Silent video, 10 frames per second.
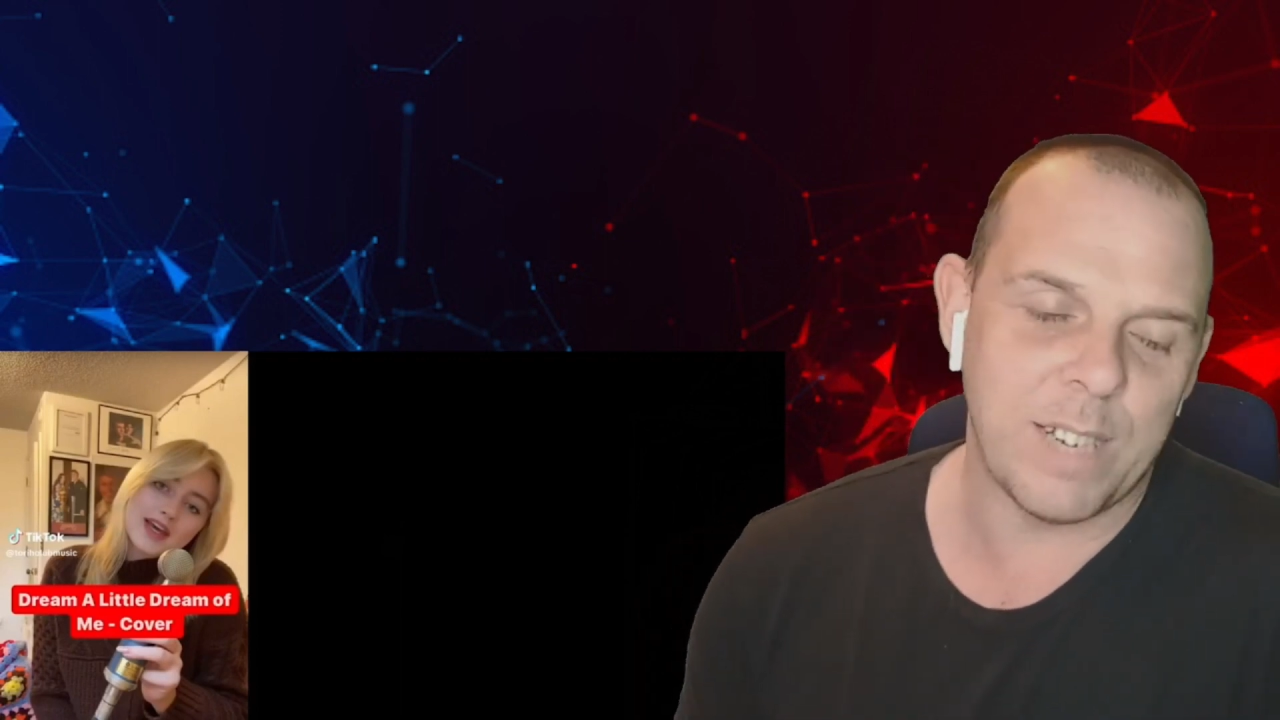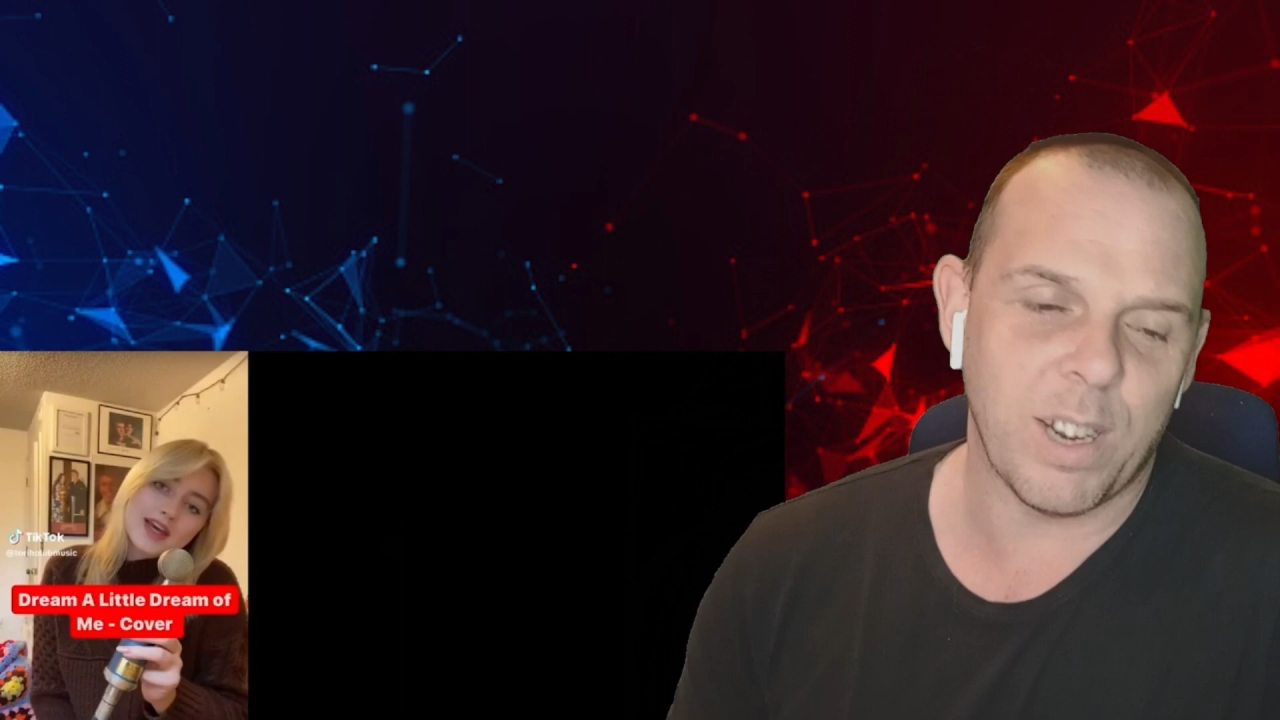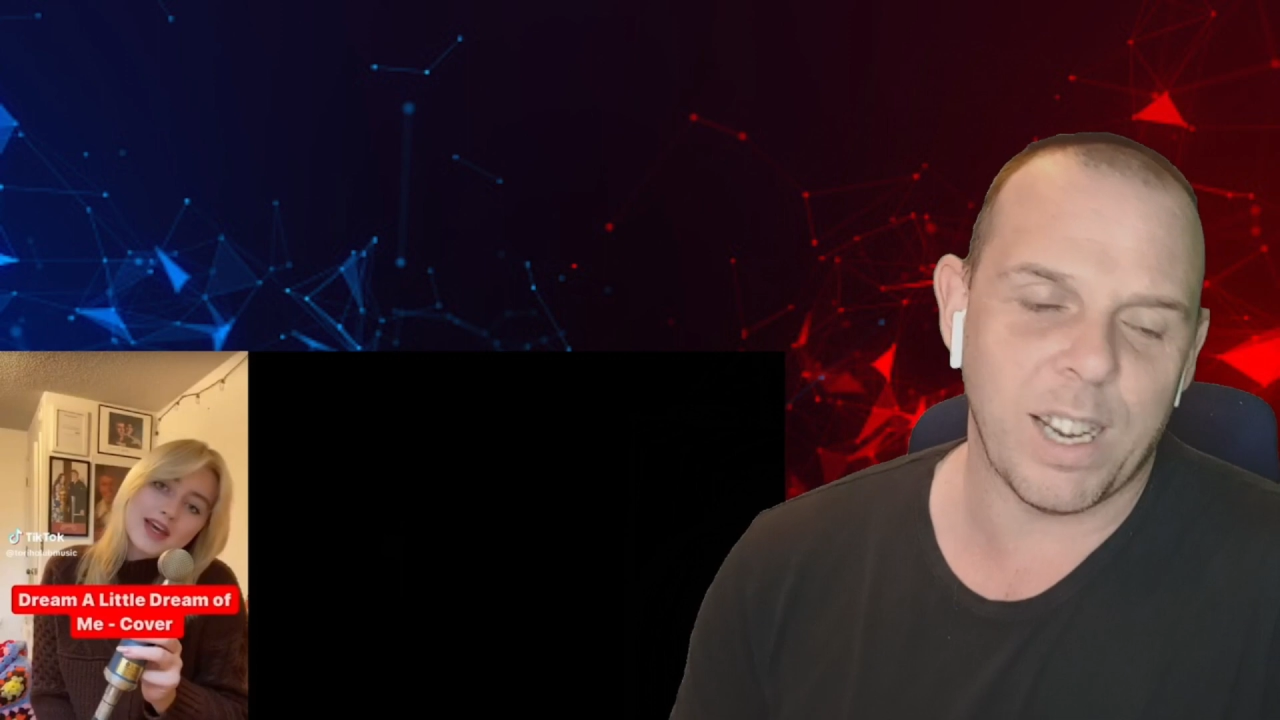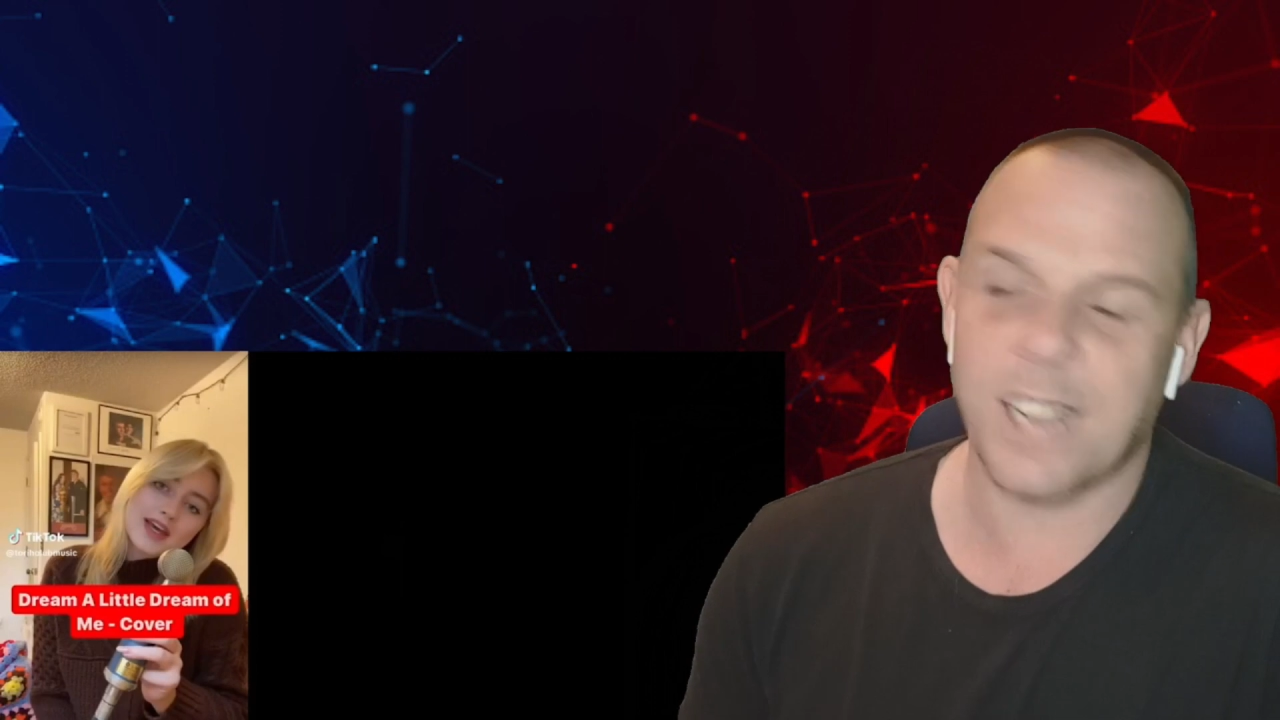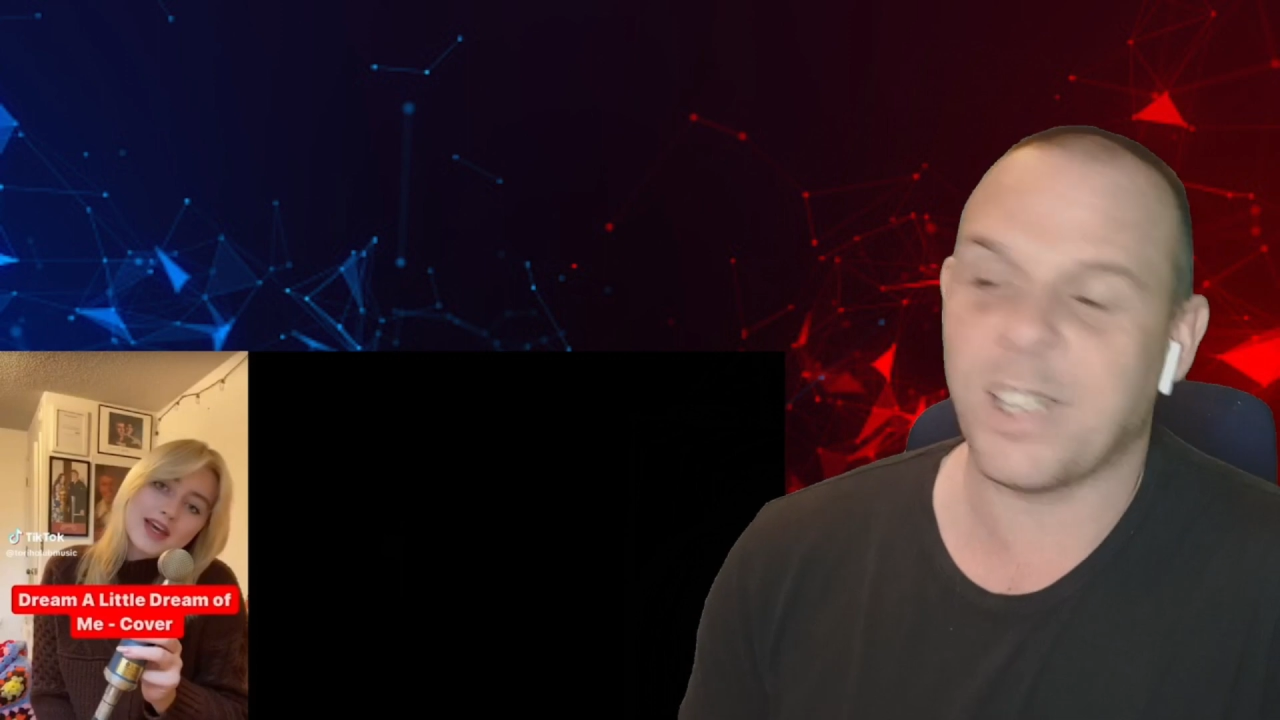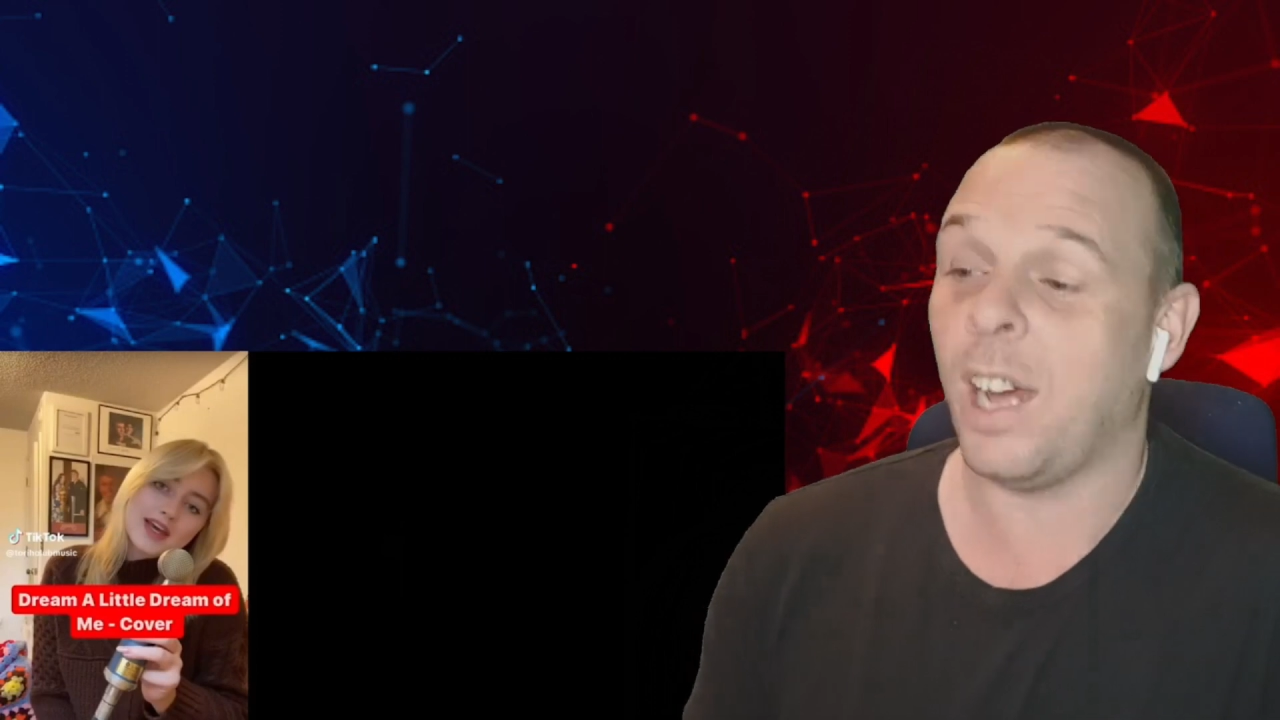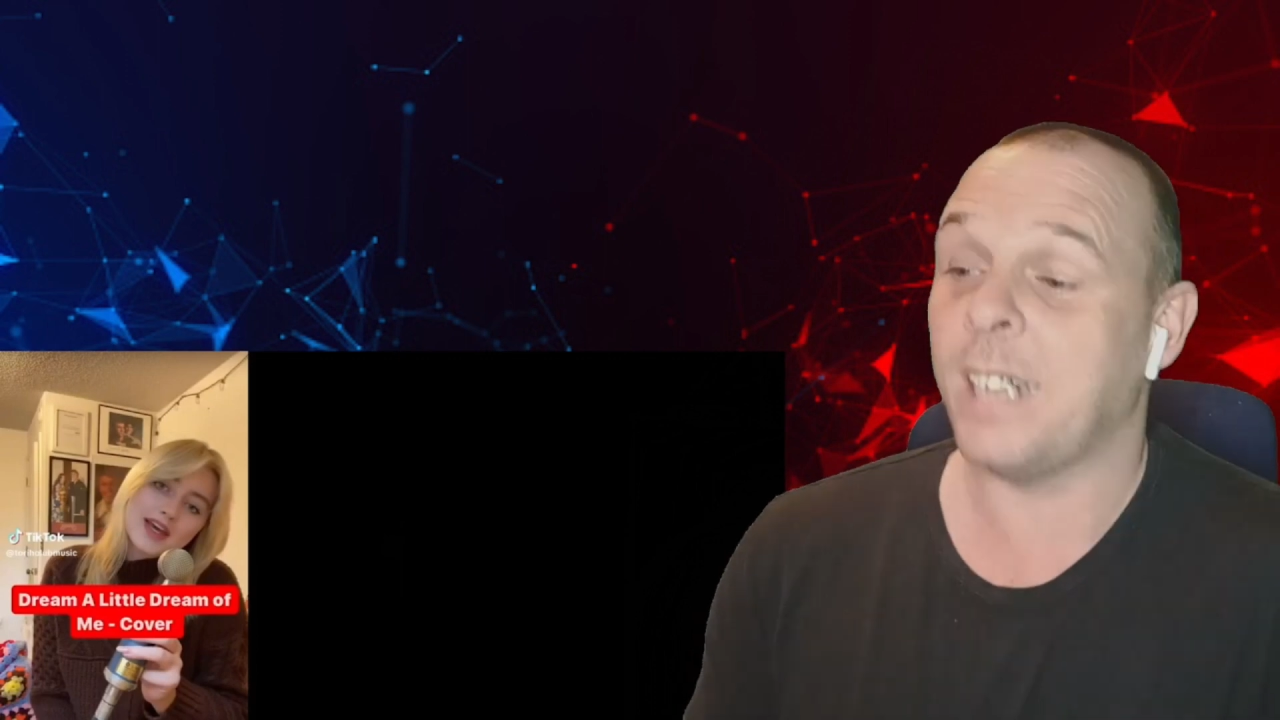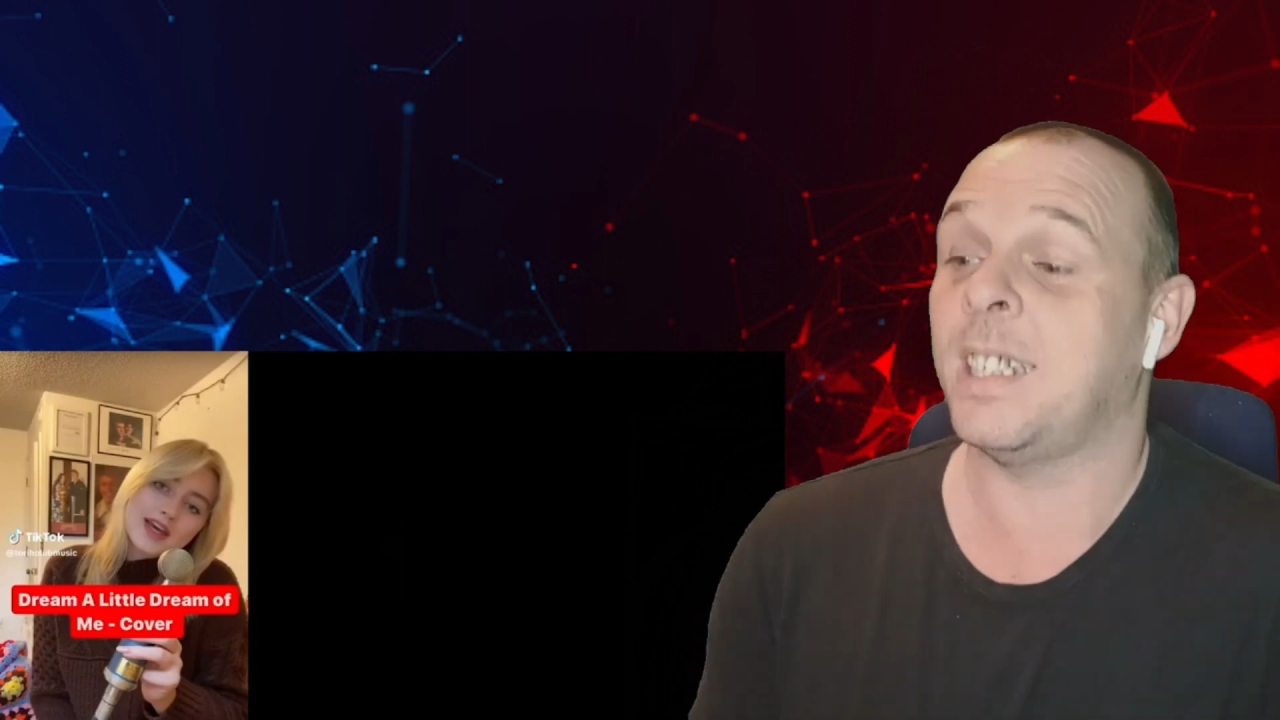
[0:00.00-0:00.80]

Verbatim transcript: really I'd like